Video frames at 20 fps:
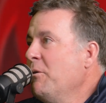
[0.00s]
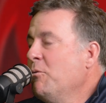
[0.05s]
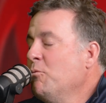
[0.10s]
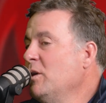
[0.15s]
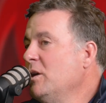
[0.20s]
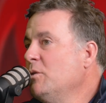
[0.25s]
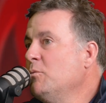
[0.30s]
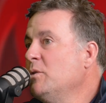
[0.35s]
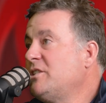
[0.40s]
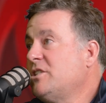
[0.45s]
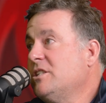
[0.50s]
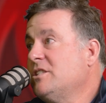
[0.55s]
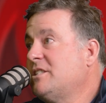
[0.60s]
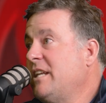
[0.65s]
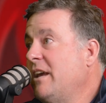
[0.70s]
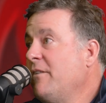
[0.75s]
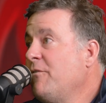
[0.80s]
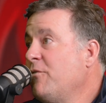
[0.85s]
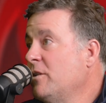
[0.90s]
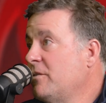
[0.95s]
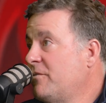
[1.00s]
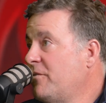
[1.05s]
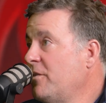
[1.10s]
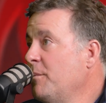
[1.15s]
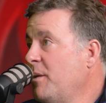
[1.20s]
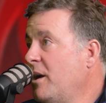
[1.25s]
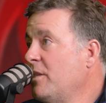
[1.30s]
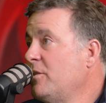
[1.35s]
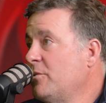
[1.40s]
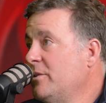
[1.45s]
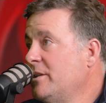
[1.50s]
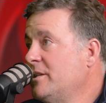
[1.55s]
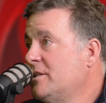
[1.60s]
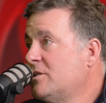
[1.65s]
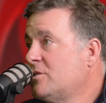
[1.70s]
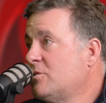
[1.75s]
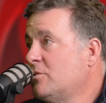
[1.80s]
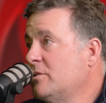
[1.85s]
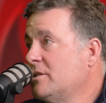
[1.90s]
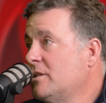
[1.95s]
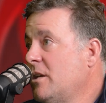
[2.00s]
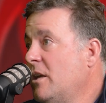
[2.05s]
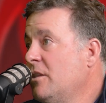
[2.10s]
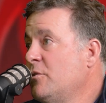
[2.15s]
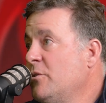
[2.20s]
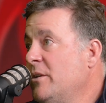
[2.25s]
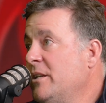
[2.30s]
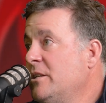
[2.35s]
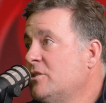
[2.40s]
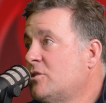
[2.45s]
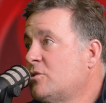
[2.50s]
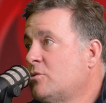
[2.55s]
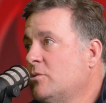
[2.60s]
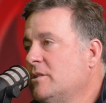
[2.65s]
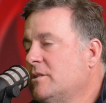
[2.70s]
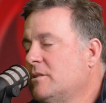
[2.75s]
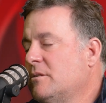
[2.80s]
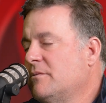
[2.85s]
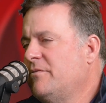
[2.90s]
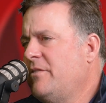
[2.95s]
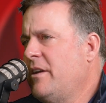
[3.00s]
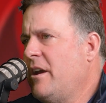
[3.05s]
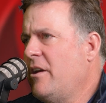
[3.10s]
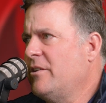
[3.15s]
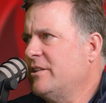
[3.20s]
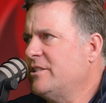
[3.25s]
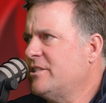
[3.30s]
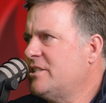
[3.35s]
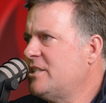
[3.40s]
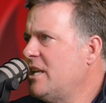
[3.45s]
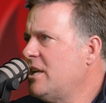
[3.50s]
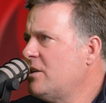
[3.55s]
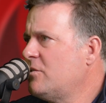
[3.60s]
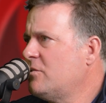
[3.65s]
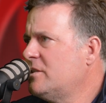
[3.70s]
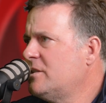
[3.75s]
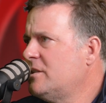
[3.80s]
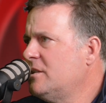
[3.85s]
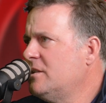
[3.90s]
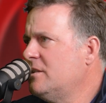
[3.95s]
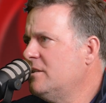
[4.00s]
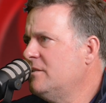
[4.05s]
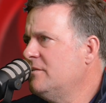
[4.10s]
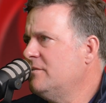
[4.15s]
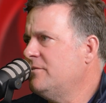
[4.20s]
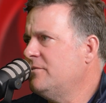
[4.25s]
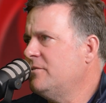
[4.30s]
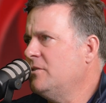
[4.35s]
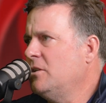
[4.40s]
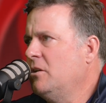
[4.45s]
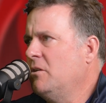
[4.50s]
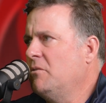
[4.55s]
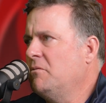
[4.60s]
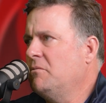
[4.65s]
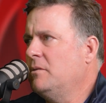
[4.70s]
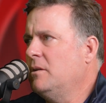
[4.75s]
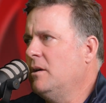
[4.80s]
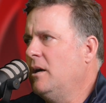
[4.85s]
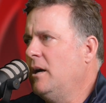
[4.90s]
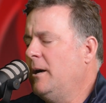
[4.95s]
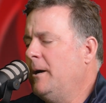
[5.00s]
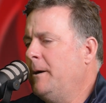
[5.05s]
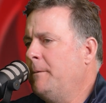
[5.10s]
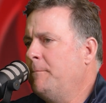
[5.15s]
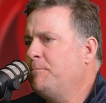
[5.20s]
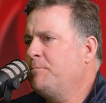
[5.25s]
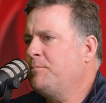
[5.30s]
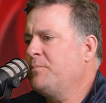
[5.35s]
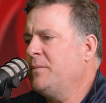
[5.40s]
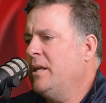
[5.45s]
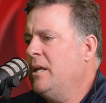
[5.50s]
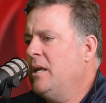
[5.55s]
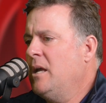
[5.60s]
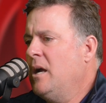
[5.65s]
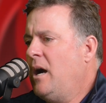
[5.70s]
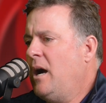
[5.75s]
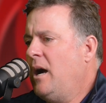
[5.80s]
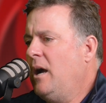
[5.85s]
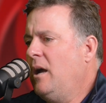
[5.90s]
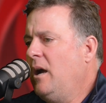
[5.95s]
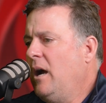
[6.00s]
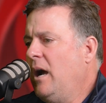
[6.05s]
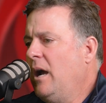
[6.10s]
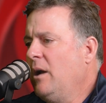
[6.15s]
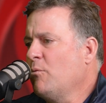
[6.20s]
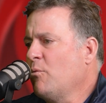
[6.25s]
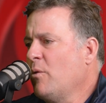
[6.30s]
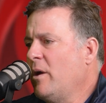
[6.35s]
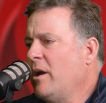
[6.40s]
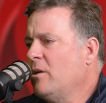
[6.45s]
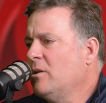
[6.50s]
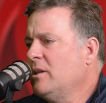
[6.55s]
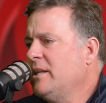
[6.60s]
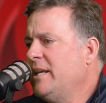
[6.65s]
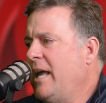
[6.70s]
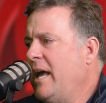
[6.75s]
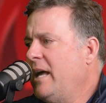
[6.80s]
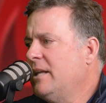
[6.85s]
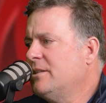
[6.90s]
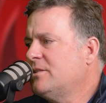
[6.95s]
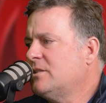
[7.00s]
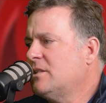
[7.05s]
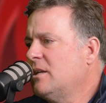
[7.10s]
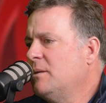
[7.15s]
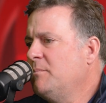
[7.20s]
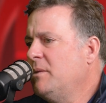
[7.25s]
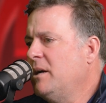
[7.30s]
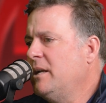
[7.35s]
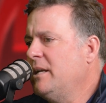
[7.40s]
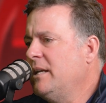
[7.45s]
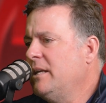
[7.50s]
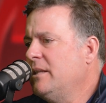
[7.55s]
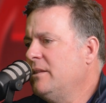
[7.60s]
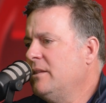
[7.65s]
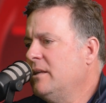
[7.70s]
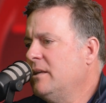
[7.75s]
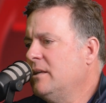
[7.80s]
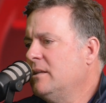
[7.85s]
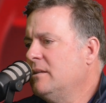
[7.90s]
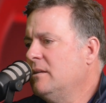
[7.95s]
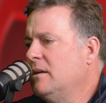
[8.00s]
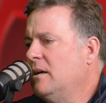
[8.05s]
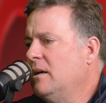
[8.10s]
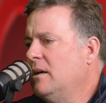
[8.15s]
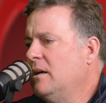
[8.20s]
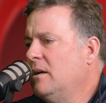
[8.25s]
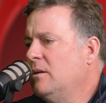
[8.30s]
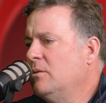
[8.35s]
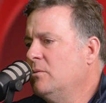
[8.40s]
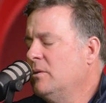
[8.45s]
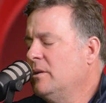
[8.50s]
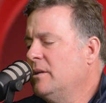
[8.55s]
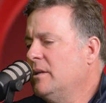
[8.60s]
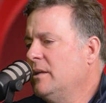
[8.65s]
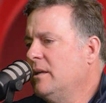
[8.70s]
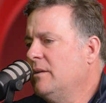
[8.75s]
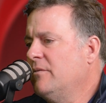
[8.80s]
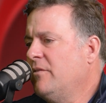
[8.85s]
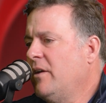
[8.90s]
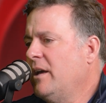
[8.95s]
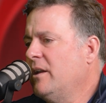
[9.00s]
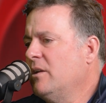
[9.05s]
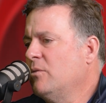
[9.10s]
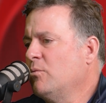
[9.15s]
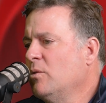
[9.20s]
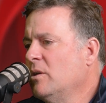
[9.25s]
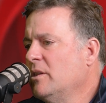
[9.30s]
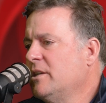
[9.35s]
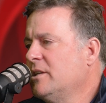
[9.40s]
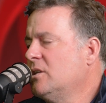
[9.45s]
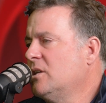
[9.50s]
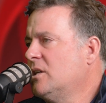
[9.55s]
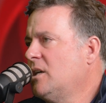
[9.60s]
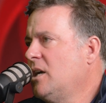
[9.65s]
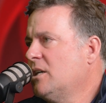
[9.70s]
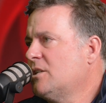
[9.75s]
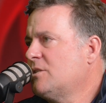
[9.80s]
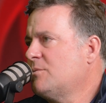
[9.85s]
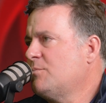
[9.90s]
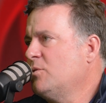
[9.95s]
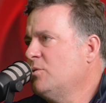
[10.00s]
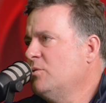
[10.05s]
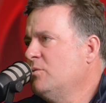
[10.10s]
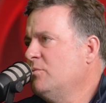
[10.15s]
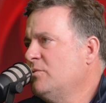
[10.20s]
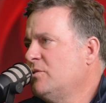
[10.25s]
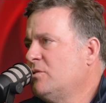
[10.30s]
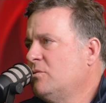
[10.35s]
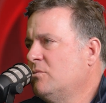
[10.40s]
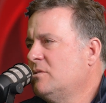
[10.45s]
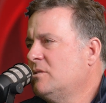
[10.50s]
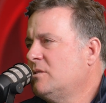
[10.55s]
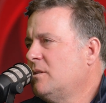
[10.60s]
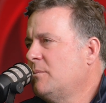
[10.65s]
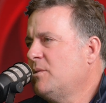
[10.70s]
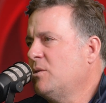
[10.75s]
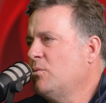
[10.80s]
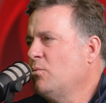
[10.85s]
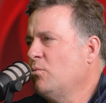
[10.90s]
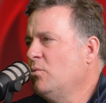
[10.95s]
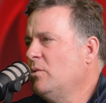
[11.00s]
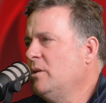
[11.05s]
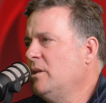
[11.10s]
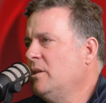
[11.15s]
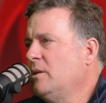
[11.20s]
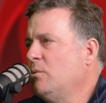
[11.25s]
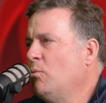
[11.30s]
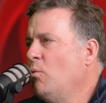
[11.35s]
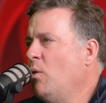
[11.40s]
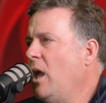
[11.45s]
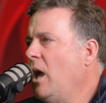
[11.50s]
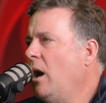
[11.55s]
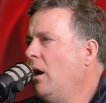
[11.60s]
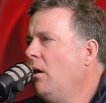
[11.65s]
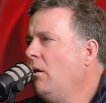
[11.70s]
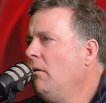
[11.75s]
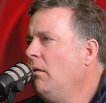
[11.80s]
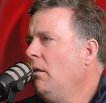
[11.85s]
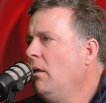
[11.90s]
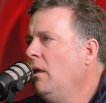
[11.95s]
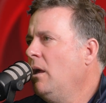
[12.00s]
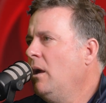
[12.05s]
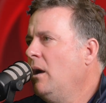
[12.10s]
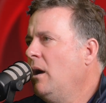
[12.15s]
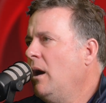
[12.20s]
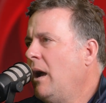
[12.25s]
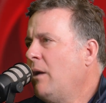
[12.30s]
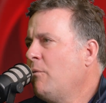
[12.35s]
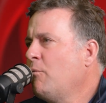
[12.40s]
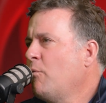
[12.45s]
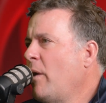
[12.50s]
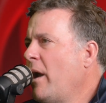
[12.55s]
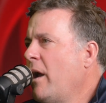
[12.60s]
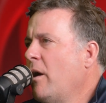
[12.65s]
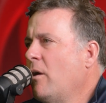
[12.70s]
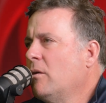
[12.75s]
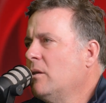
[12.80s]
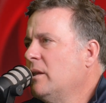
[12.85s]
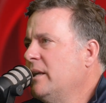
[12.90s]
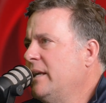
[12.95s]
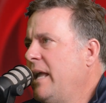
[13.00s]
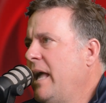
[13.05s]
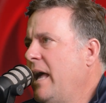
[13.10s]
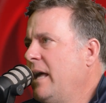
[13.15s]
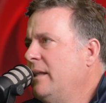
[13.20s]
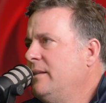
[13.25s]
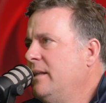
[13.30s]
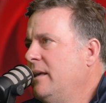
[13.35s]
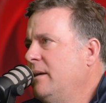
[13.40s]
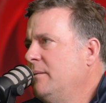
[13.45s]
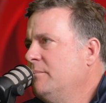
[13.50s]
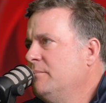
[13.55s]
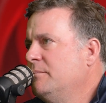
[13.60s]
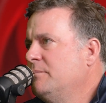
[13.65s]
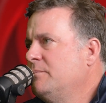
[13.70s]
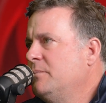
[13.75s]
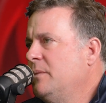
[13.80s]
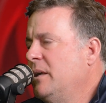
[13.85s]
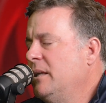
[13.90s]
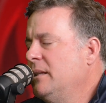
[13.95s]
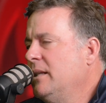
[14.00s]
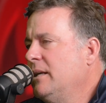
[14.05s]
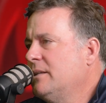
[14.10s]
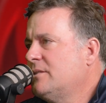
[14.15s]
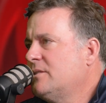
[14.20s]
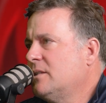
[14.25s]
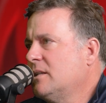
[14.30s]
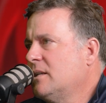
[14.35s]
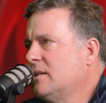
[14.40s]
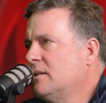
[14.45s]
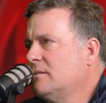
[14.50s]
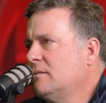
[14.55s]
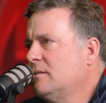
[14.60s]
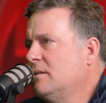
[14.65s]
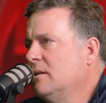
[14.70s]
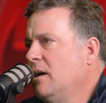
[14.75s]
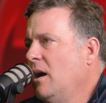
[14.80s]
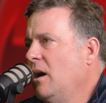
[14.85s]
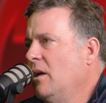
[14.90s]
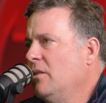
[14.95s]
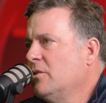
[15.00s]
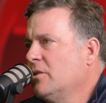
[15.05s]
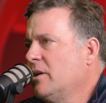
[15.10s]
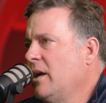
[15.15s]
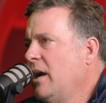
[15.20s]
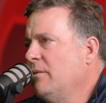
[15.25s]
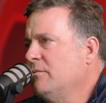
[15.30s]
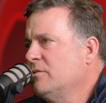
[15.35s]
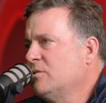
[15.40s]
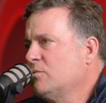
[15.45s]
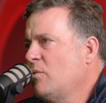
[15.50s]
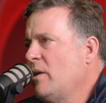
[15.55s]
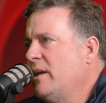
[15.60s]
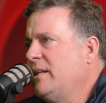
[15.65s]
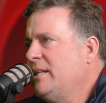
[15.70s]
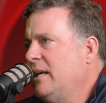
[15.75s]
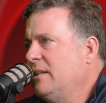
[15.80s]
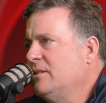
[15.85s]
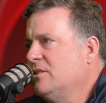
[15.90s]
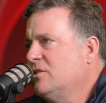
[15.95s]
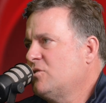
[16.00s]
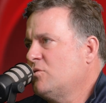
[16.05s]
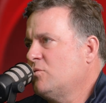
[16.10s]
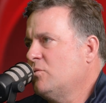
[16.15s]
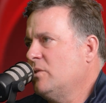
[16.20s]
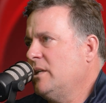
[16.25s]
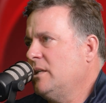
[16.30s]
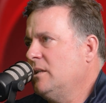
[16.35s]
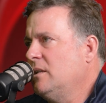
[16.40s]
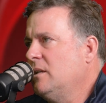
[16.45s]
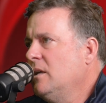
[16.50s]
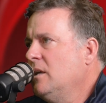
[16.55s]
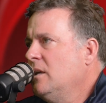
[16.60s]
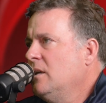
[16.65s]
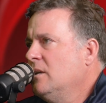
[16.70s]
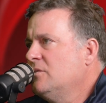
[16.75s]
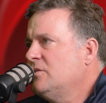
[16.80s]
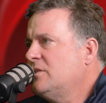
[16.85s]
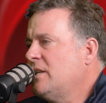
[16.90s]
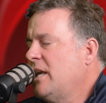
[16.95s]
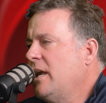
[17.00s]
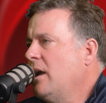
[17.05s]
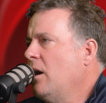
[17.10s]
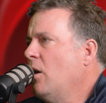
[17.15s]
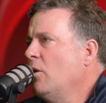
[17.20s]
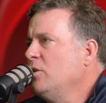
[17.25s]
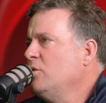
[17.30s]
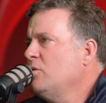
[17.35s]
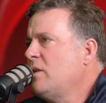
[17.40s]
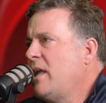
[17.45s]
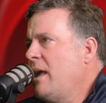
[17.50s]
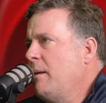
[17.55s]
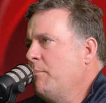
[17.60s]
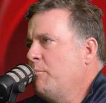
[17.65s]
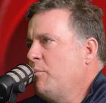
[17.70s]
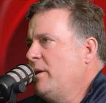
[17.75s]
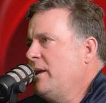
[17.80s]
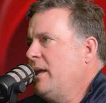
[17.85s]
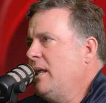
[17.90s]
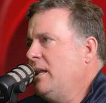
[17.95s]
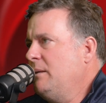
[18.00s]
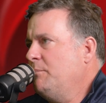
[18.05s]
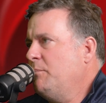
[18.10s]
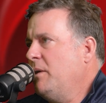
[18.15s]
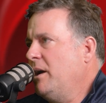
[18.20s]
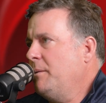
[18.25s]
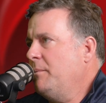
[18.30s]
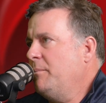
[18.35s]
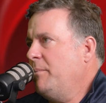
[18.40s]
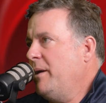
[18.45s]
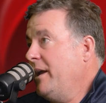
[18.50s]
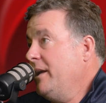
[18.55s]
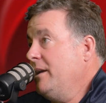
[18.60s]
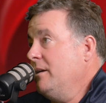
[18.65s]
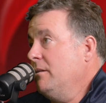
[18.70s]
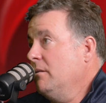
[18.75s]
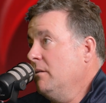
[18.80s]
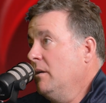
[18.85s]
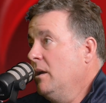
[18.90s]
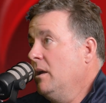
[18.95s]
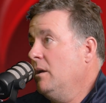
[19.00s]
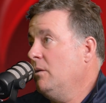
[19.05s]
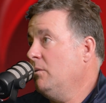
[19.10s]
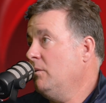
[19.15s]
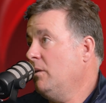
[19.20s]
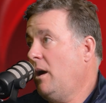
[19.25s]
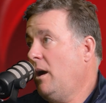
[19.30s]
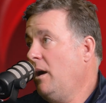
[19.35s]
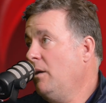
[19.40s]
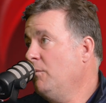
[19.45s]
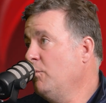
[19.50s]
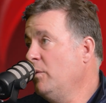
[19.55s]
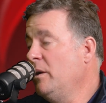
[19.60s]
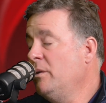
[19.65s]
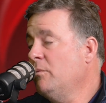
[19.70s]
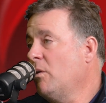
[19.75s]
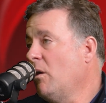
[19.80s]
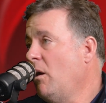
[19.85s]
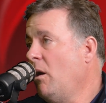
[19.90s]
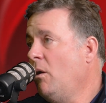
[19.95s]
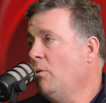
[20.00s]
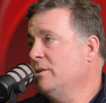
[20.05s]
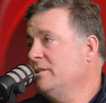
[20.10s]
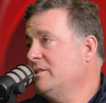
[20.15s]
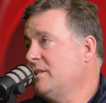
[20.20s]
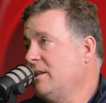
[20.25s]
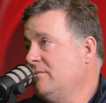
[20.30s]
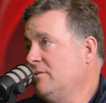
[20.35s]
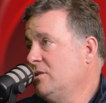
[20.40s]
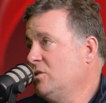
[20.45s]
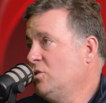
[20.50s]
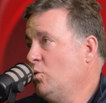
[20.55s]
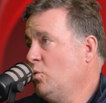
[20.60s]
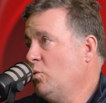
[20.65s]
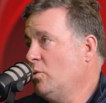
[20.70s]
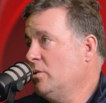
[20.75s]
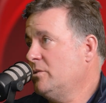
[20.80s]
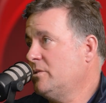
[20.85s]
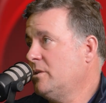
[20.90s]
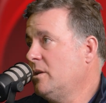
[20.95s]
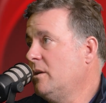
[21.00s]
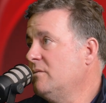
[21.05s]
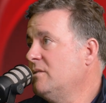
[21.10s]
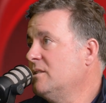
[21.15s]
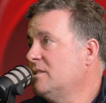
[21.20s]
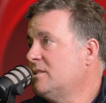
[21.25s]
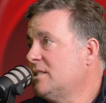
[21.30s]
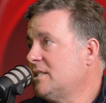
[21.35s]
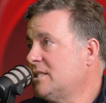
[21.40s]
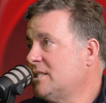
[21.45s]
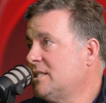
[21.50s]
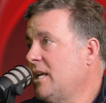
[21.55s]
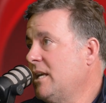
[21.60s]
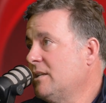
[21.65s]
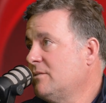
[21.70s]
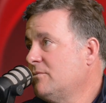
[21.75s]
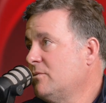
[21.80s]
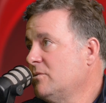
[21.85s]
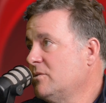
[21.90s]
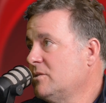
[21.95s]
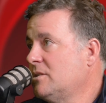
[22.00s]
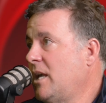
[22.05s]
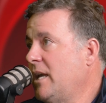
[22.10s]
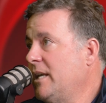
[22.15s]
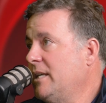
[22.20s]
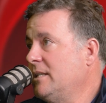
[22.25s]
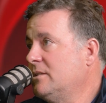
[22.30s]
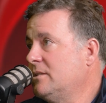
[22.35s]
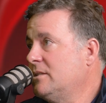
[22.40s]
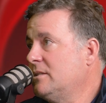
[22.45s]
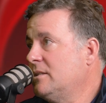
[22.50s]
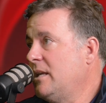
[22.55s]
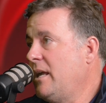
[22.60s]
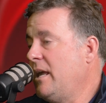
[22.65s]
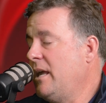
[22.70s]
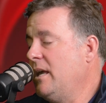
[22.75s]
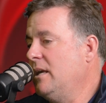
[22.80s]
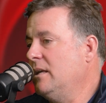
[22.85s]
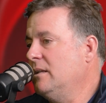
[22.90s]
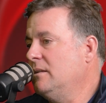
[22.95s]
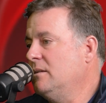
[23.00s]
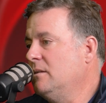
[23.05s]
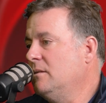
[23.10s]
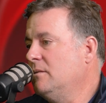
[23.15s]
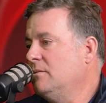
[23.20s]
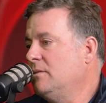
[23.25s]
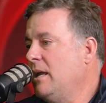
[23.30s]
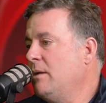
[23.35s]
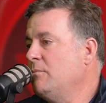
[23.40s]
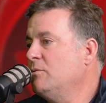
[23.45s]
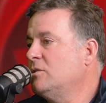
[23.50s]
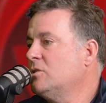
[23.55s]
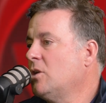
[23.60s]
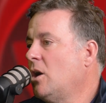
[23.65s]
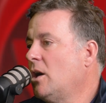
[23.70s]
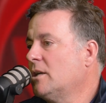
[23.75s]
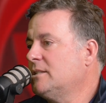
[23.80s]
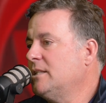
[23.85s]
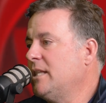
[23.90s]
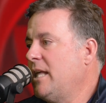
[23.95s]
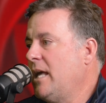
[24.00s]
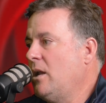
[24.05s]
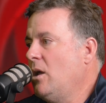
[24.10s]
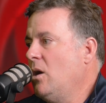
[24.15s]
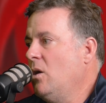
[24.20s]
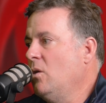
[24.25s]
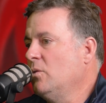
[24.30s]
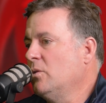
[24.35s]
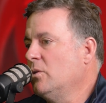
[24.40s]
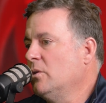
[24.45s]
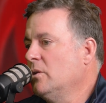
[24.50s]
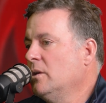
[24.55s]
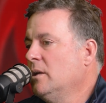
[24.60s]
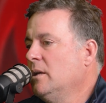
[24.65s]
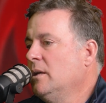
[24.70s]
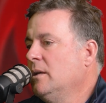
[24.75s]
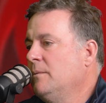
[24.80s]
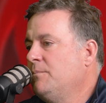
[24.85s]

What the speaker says: Which is different from other industries. Other industries are very secretive. I rarely had somebody that, if I had a really good customer who was doing something really well, I rarely had them, unless the other guy was right down the street, say, oh, you can't bring anybody by here. We were always given tours of the successful sites, and they would talk to that owner.